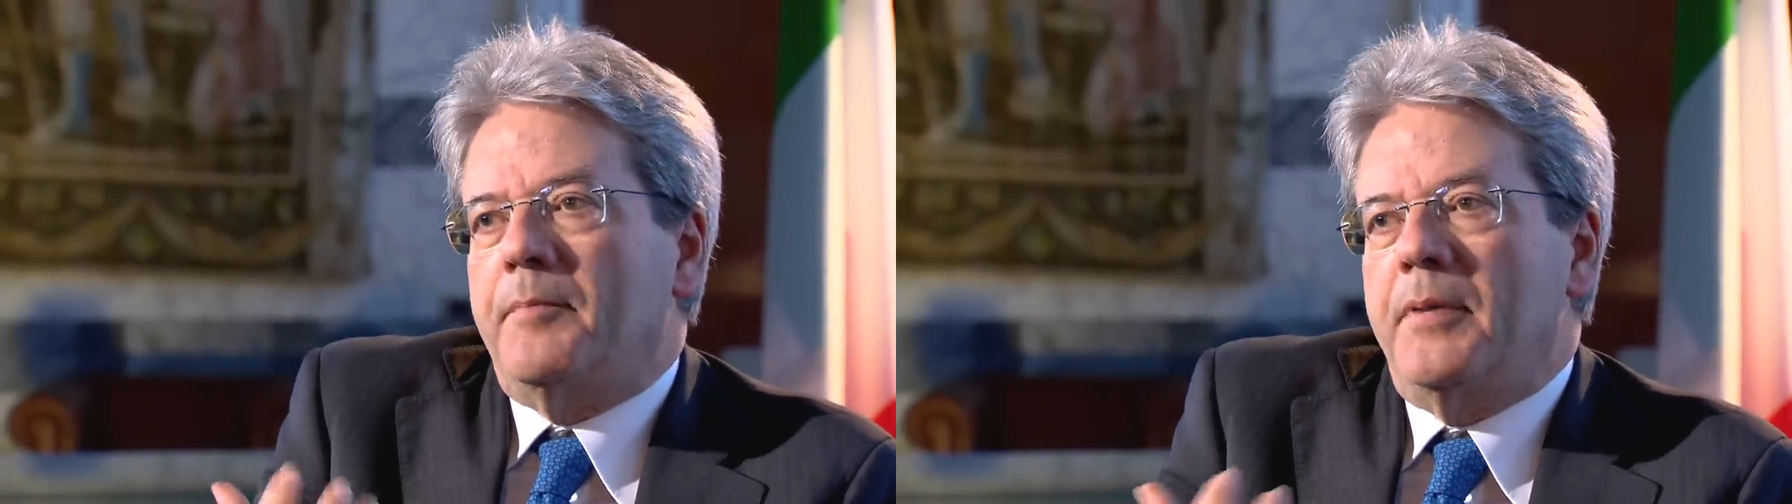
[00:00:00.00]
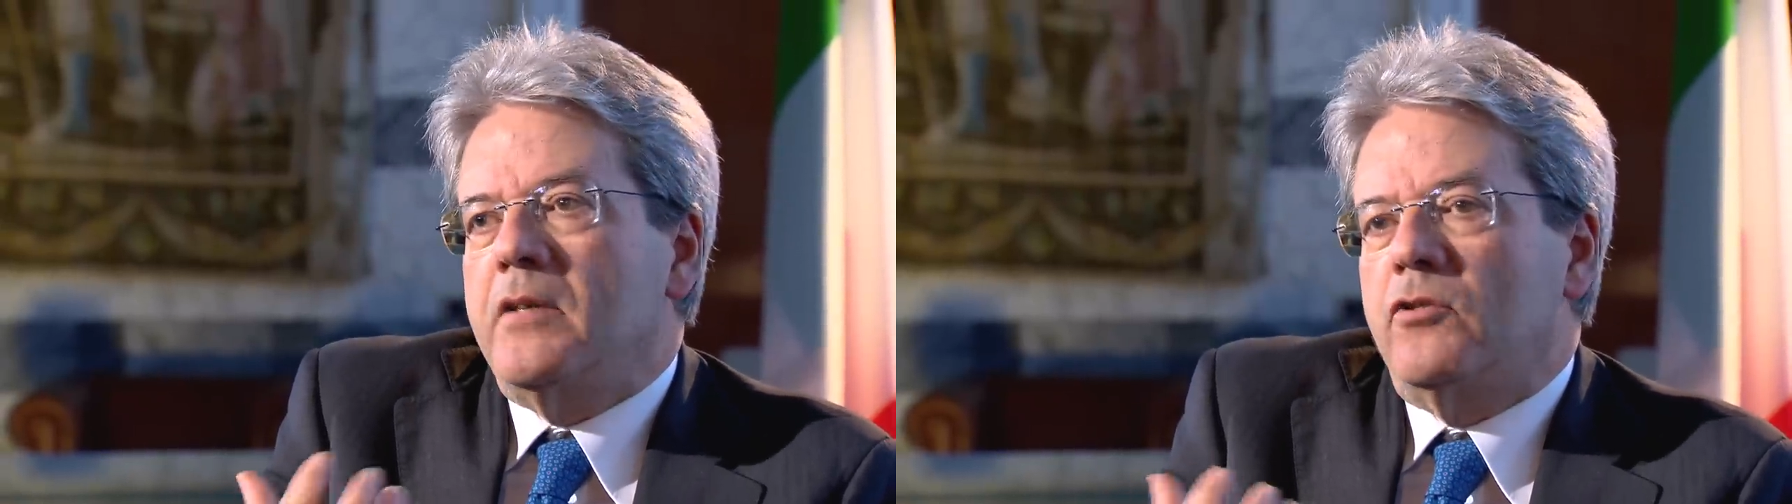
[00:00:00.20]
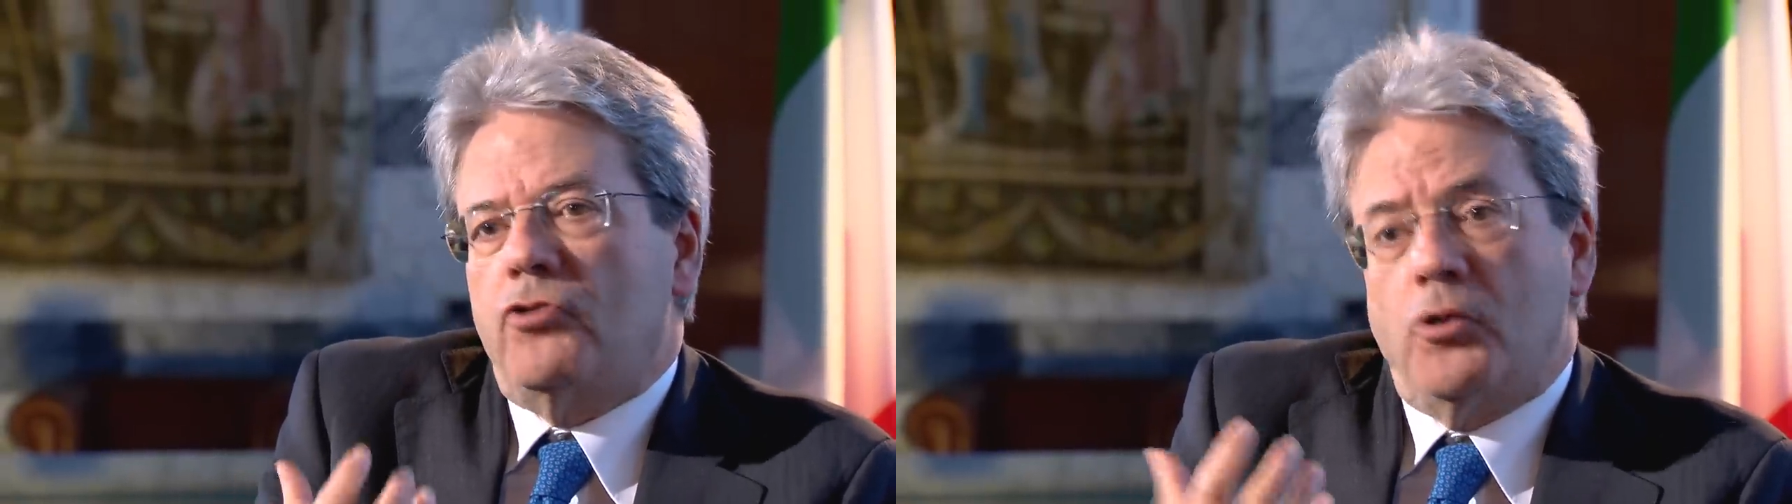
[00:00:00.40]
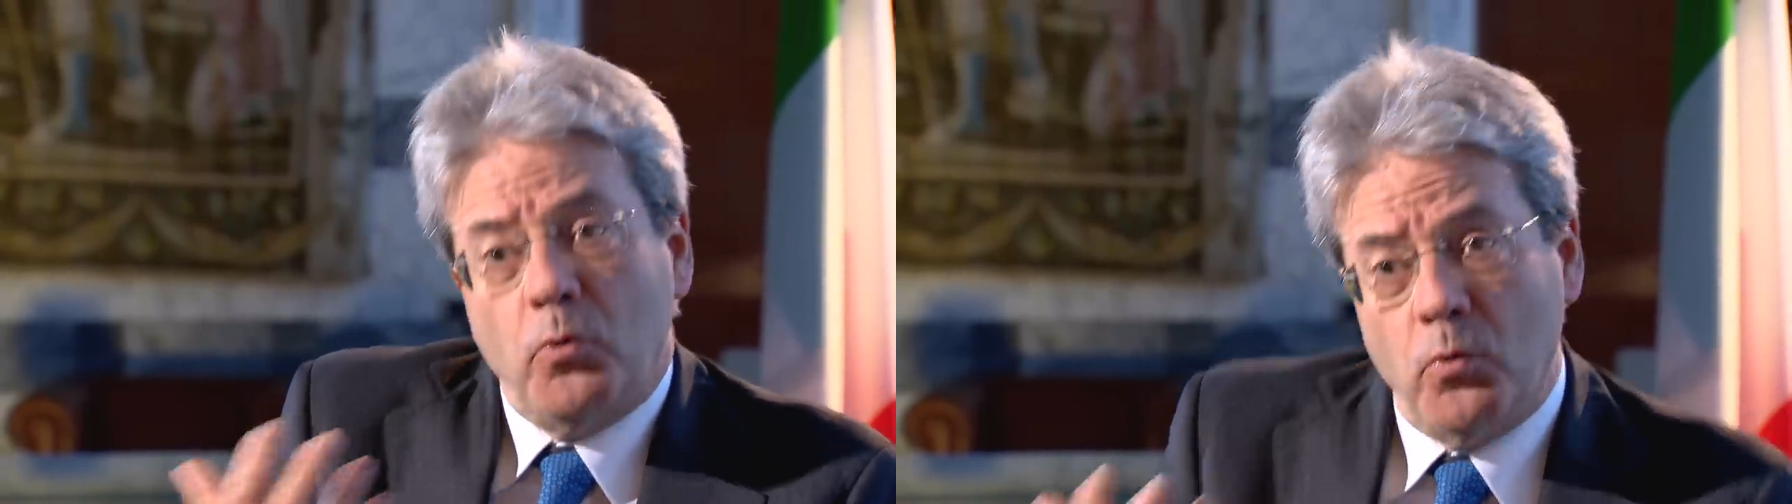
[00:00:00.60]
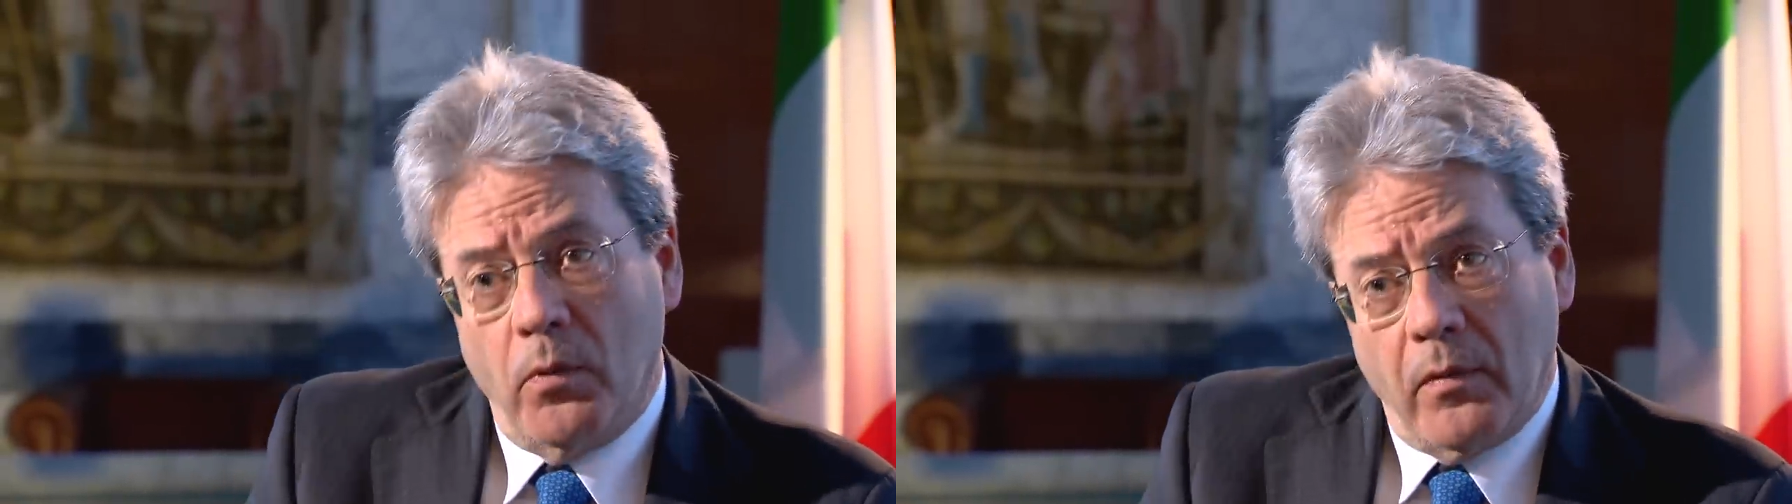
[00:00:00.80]
been
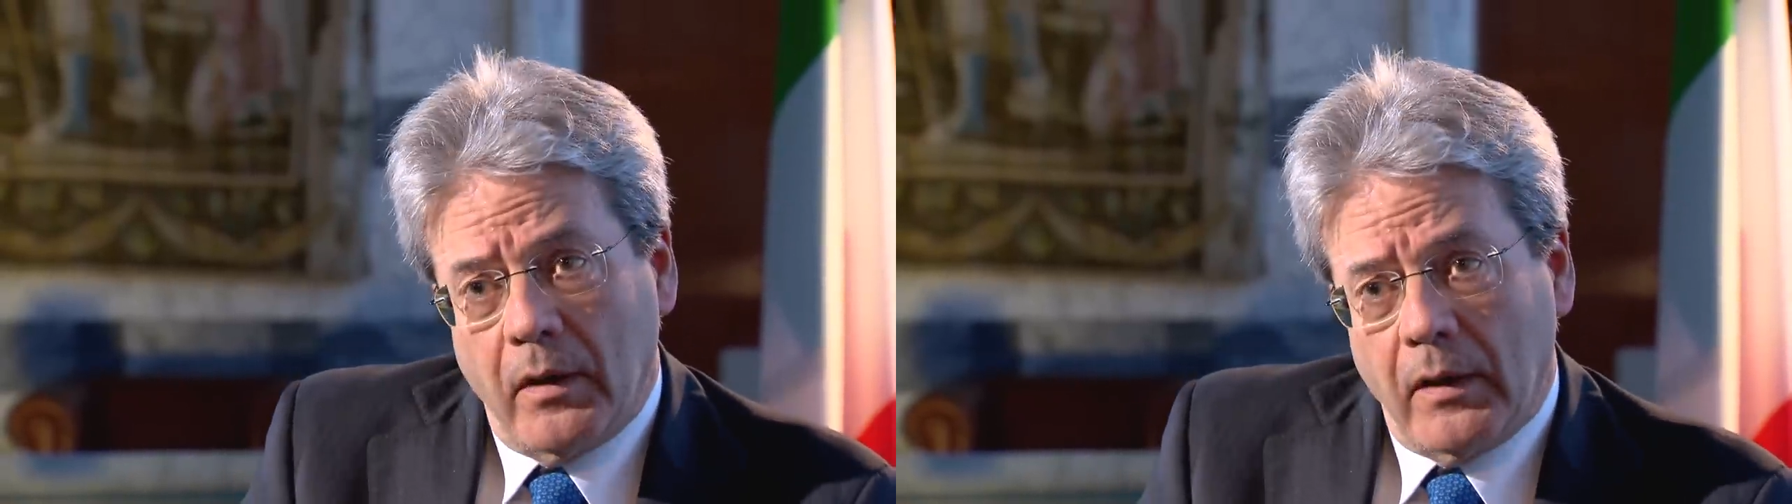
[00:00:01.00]
true,